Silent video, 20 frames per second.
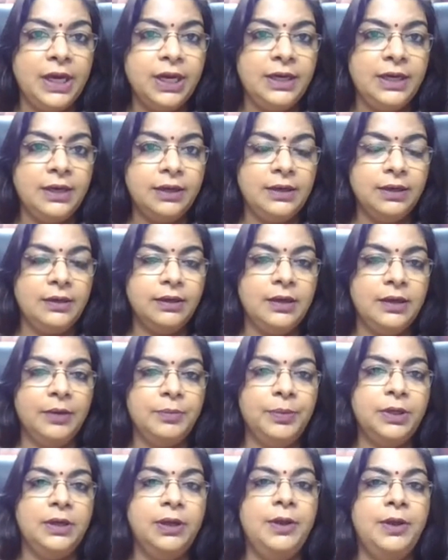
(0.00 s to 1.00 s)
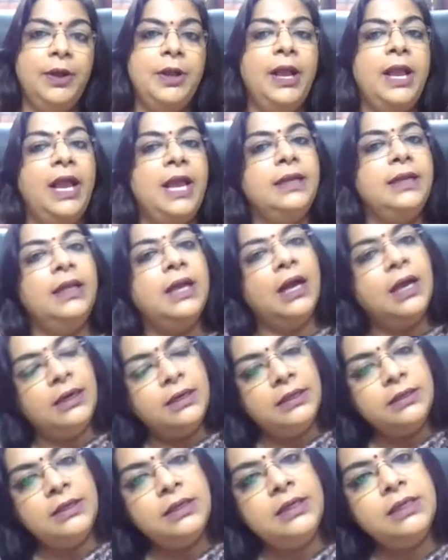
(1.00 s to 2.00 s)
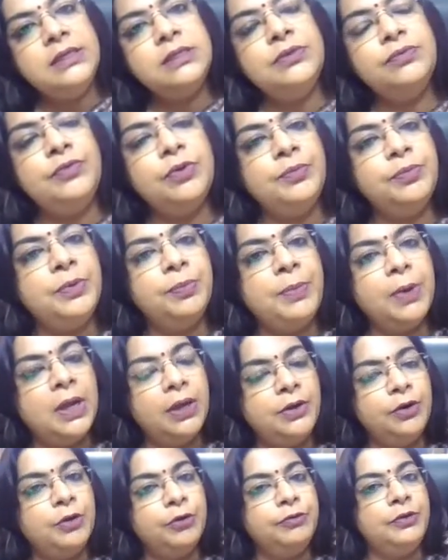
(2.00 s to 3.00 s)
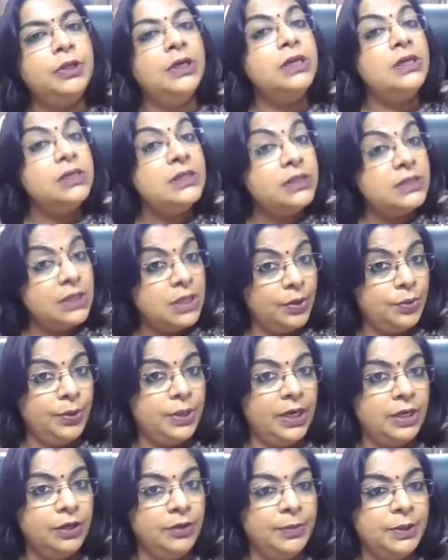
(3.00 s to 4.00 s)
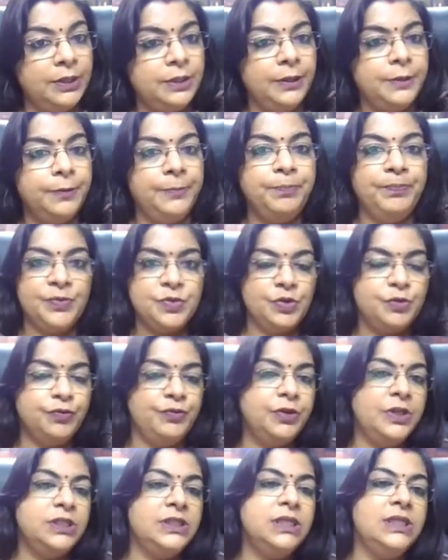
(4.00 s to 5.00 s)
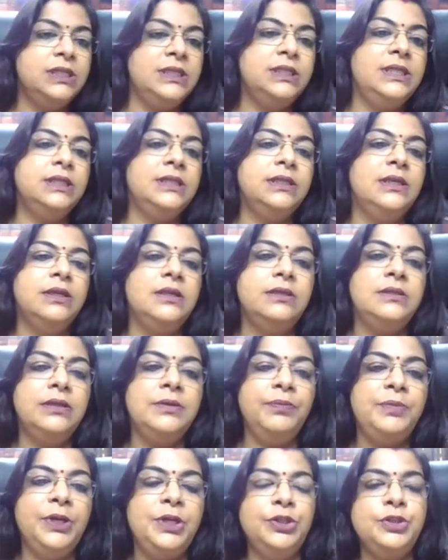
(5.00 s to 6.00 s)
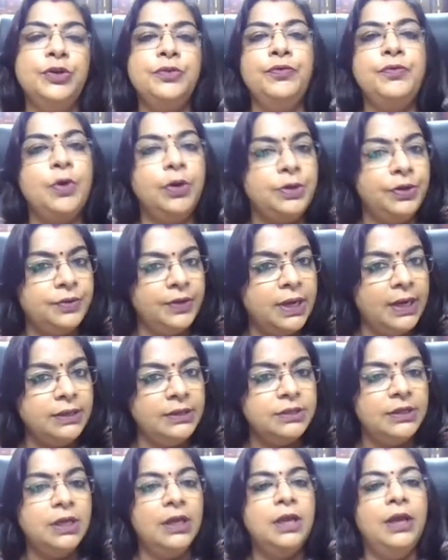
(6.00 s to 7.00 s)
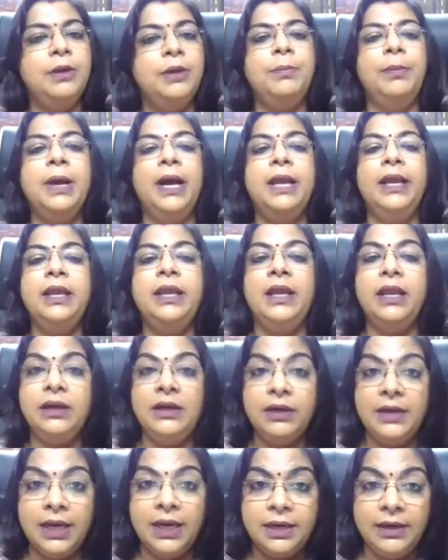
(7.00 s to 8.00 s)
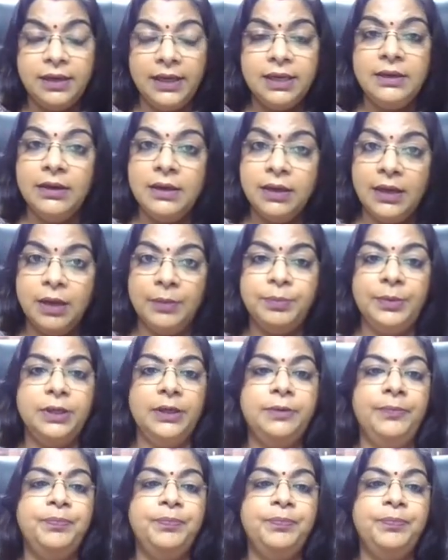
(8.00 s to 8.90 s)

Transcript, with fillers: intended couple and the another is from the part of the surrogate mother so first let's discuss the breach of contract by intending couple